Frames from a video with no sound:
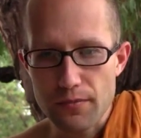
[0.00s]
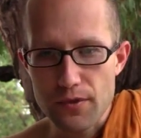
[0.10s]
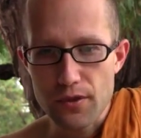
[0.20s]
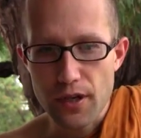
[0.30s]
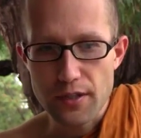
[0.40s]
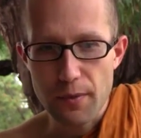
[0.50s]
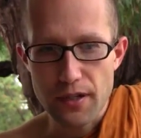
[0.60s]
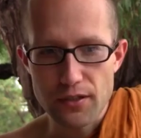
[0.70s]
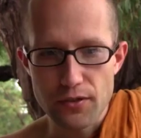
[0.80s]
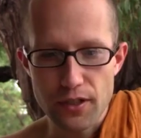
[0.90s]
So I
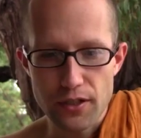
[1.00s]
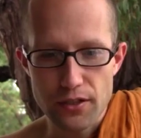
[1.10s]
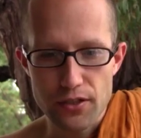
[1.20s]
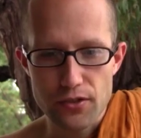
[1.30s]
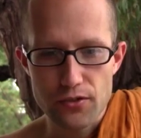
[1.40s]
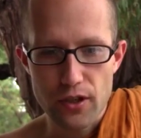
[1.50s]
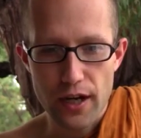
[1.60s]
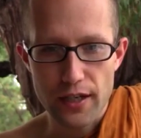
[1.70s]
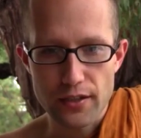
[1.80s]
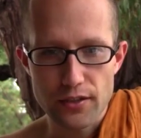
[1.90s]
spent 2 years
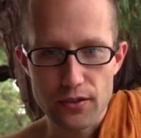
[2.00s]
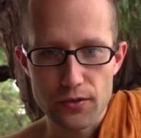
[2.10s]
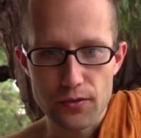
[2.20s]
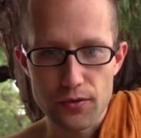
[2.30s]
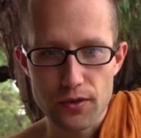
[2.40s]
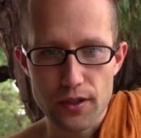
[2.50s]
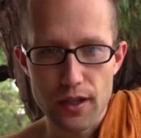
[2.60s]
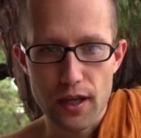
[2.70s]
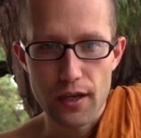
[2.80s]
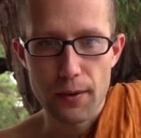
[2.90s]
trying
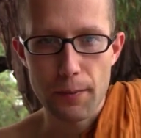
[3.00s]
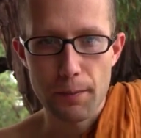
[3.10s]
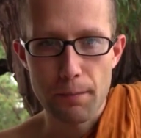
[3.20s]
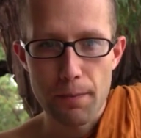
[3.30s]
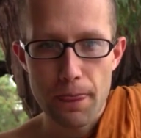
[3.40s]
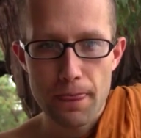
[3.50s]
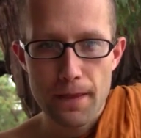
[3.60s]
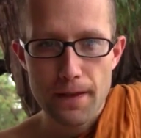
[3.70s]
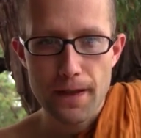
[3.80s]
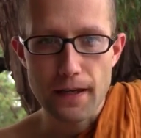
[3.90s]
to
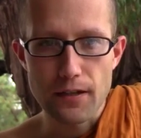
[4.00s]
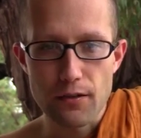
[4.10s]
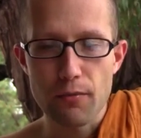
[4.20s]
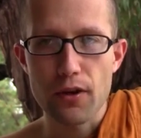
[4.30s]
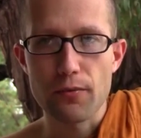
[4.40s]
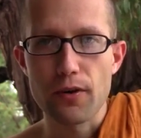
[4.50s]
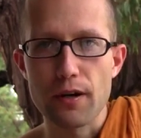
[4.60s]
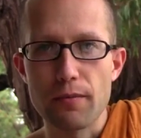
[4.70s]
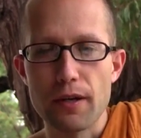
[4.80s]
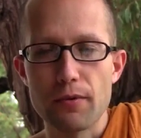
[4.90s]
get to the point where
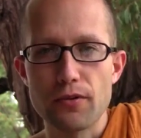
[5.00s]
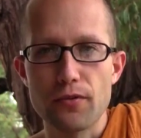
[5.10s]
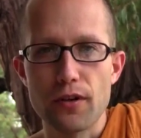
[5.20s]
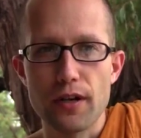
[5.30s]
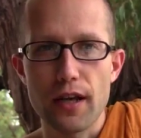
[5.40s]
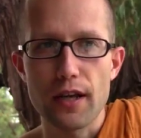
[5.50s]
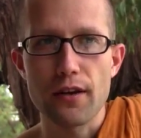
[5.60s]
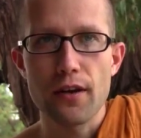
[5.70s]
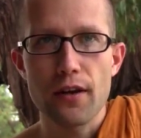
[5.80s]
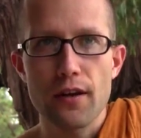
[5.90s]
I'd be able to
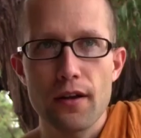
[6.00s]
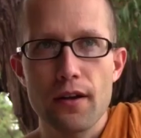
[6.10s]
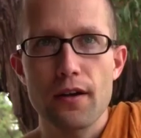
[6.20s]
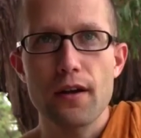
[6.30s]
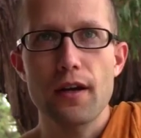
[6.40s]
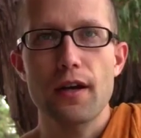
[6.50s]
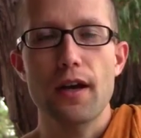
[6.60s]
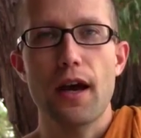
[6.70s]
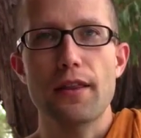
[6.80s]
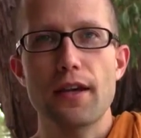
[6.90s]
ordain.
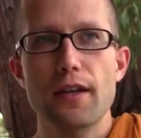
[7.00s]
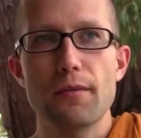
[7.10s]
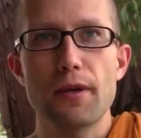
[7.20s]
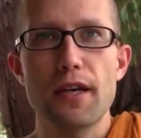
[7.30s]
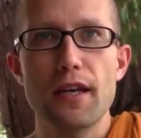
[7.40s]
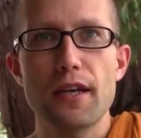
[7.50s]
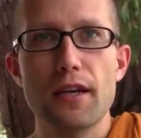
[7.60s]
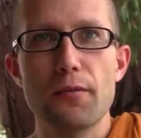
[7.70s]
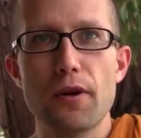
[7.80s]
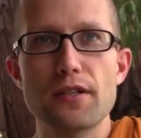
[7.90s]
I think in the
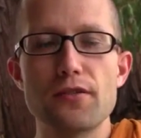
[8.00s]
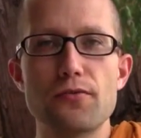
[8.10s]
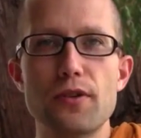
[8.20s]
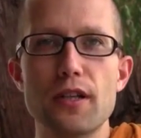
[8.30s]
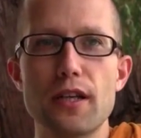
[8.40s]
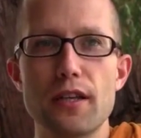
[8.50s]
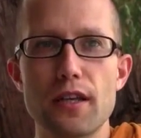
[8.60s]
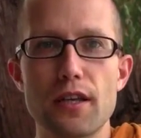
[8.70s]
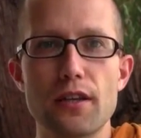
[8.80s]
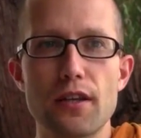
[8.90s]
beginning it wasn't really
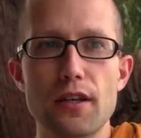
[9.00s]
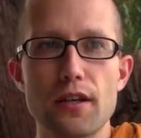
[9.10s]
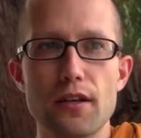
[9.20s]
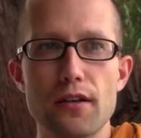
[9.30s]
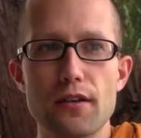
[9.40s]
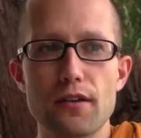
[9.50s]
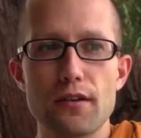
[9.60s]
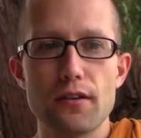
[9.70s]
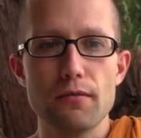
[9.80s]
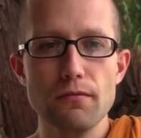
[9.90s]
the
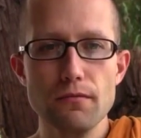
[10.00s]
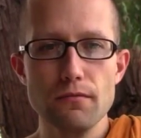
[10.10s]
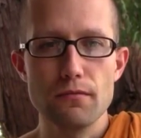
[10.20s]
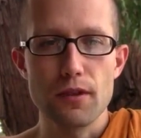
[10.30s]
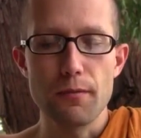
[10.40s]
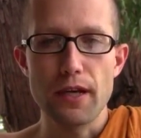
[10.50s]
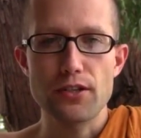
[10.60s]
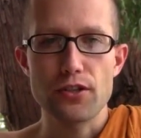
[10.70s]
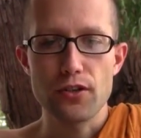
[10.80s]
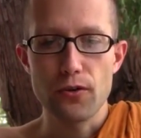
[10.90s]

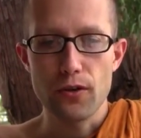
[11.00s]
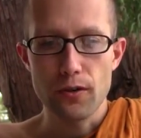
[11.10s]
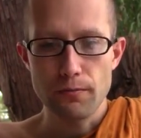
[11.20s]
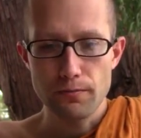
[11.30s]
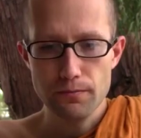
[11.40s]
major goal,